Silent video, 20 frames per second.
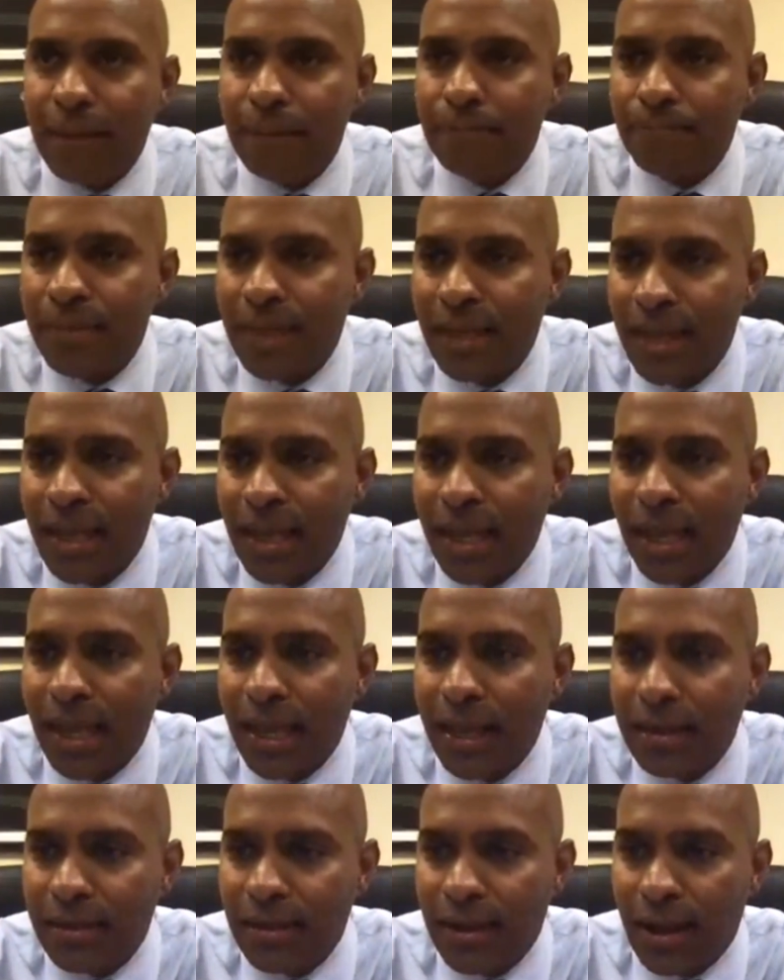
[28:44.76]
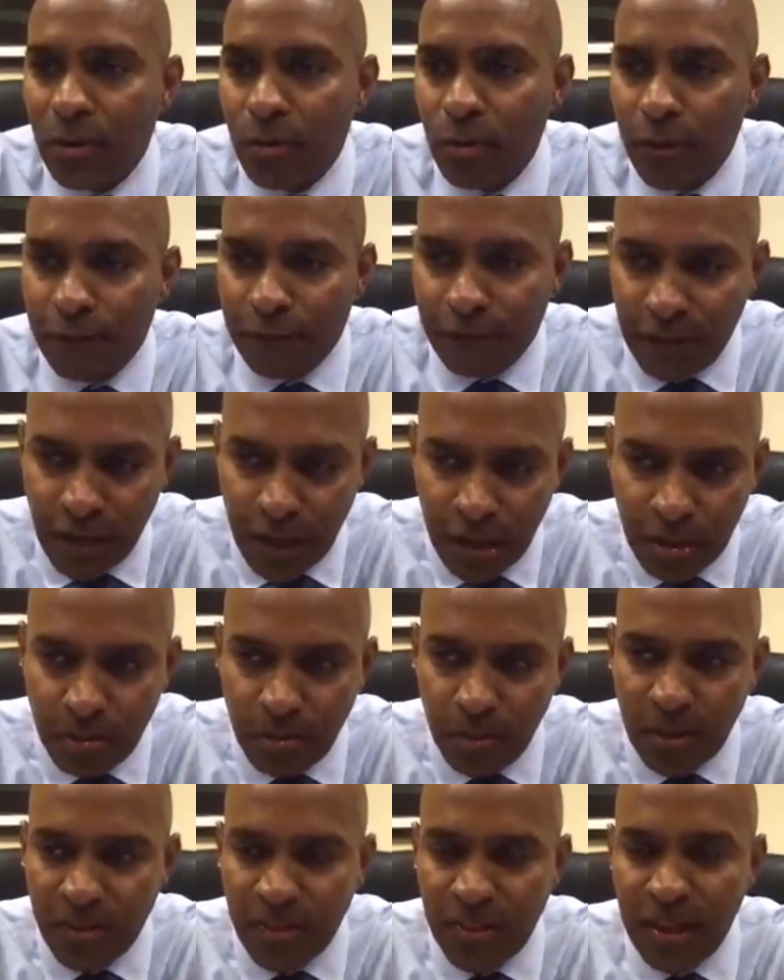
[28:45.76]
And uh, we flood them with the
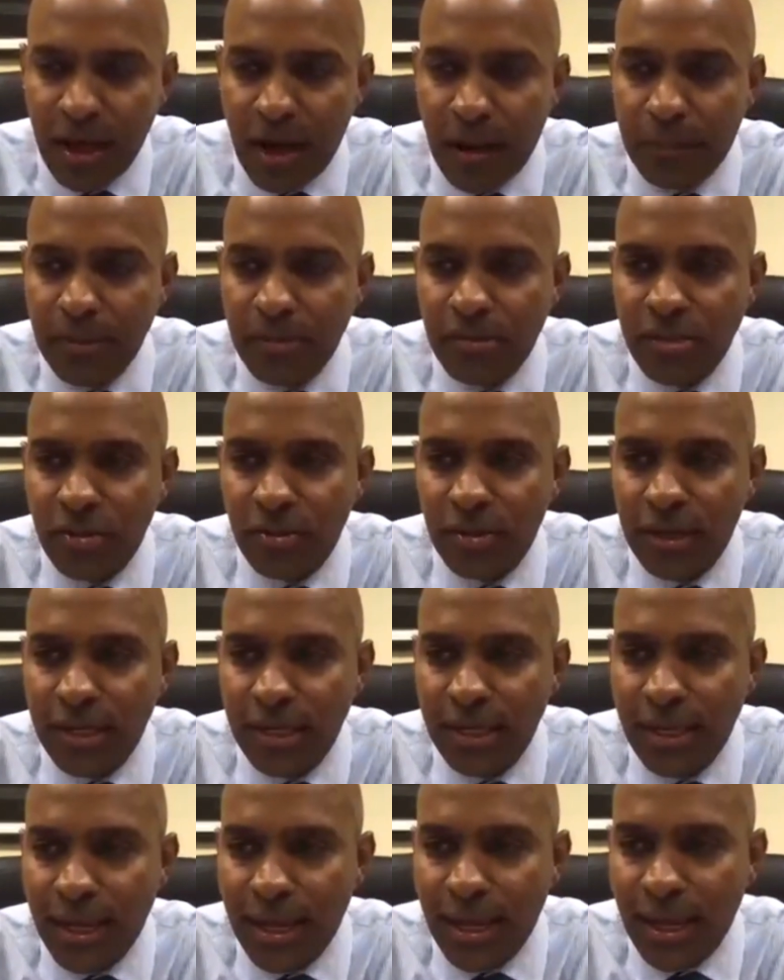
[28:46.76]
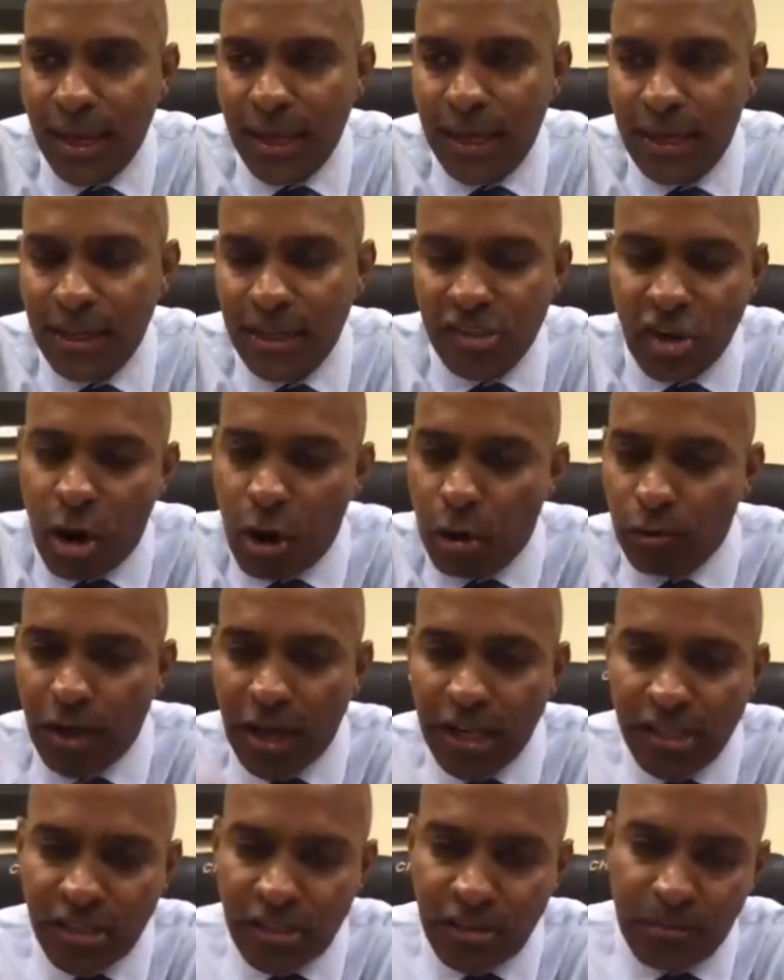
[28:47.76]
opportunity, and it's all races, but in
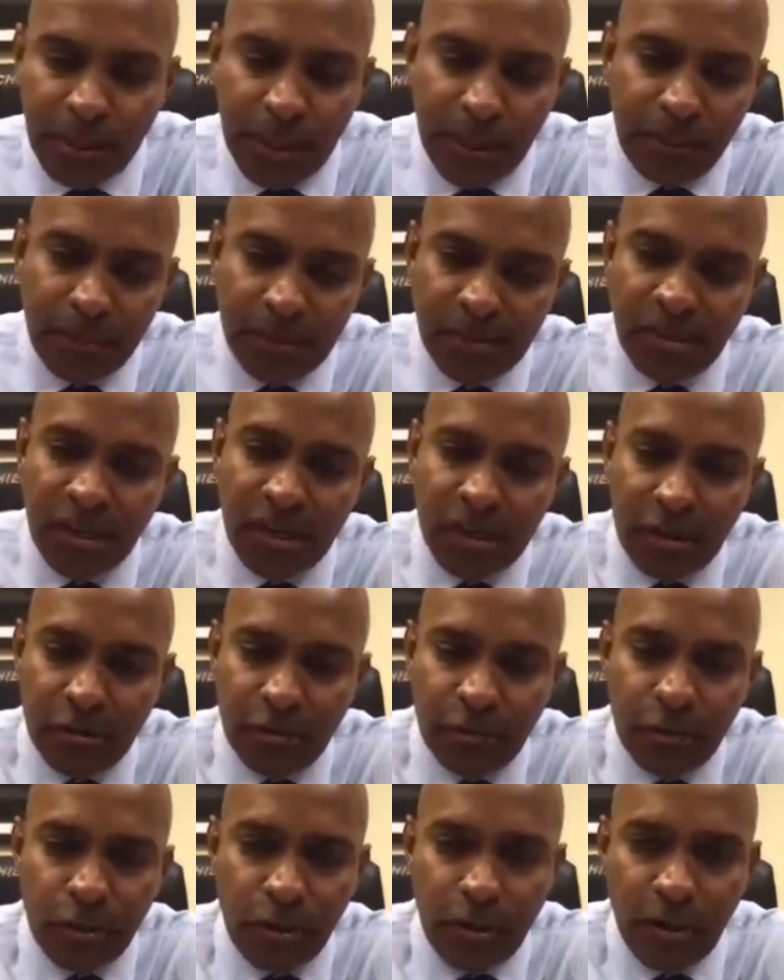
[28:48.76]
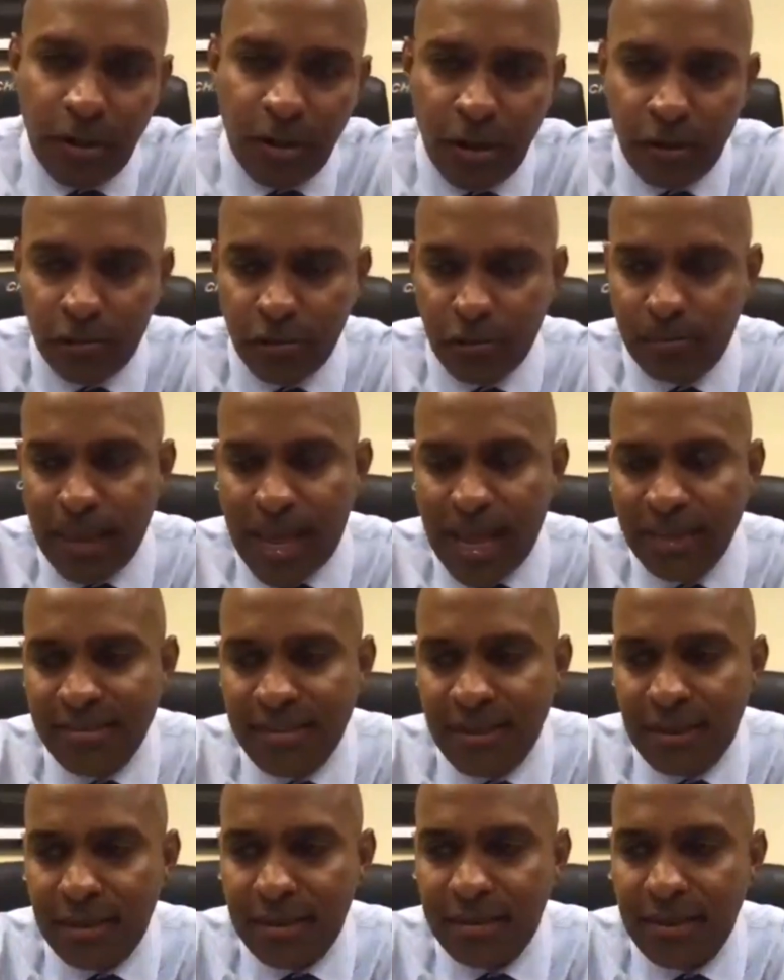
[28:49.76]
particular for, for blacks and
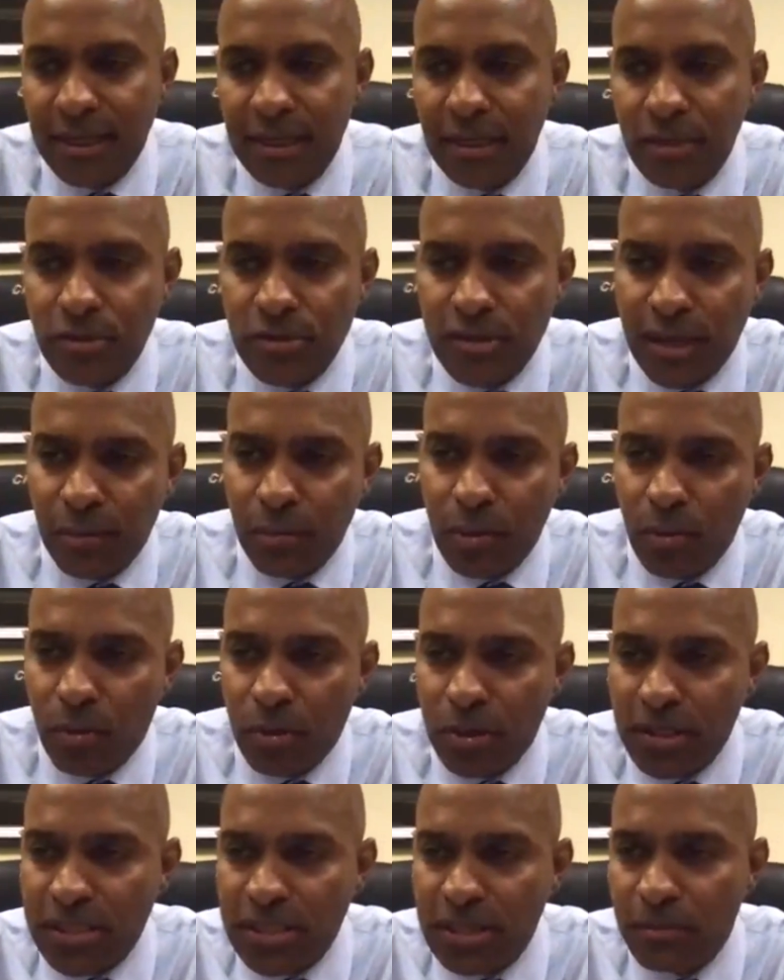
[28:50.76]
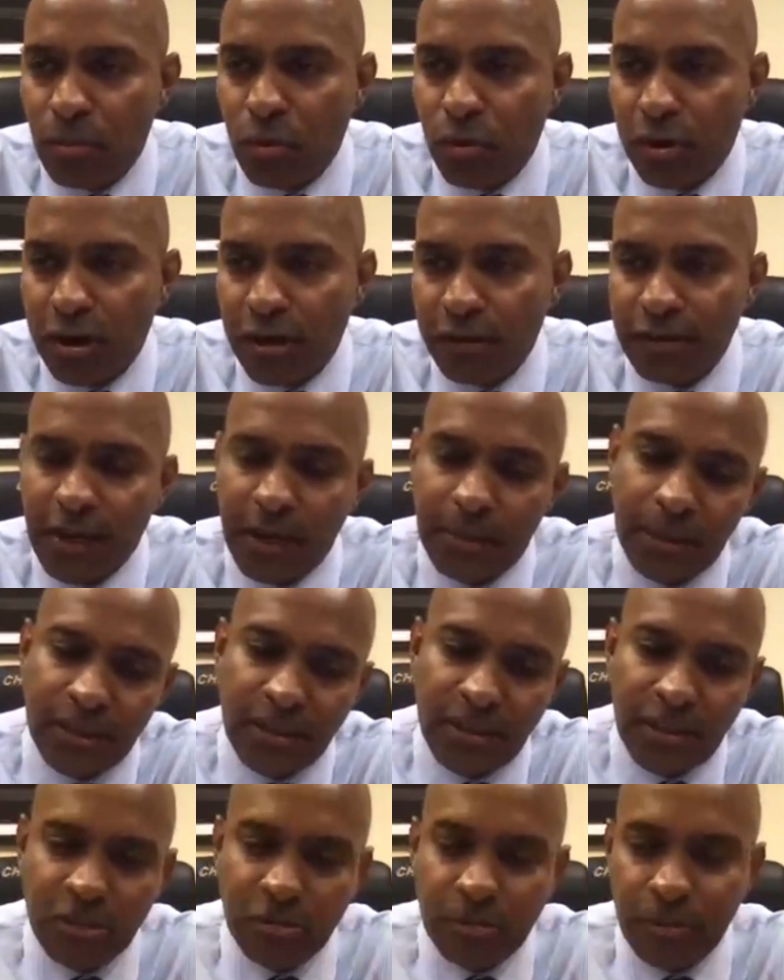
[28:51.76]
Latinos that we want to see more of coming to this
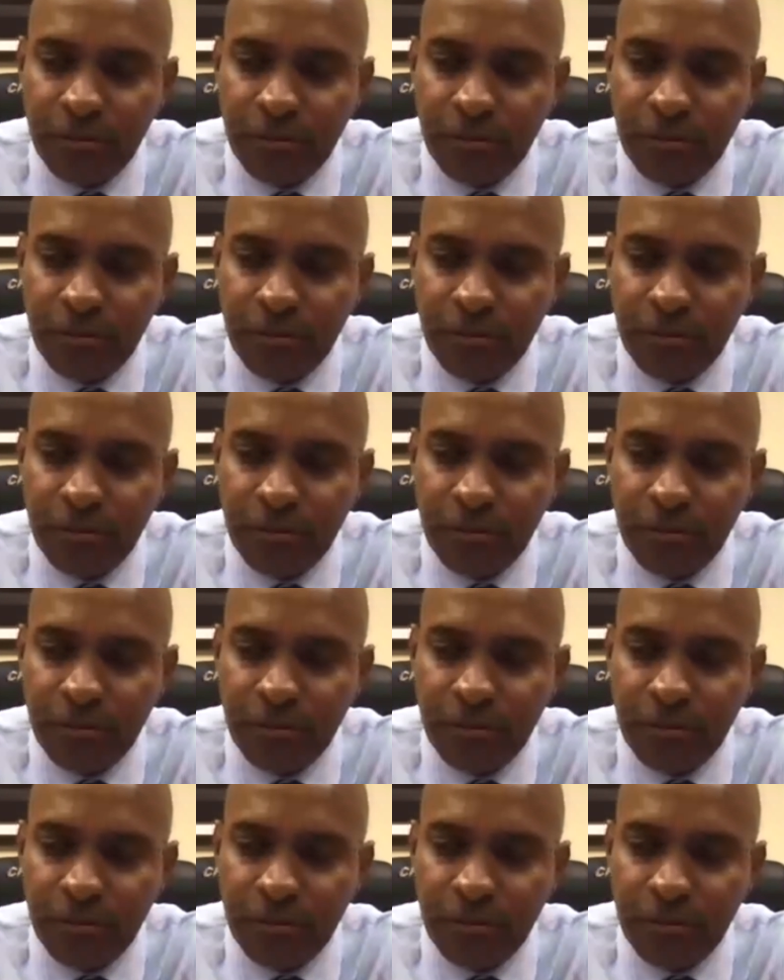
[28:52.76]
profession.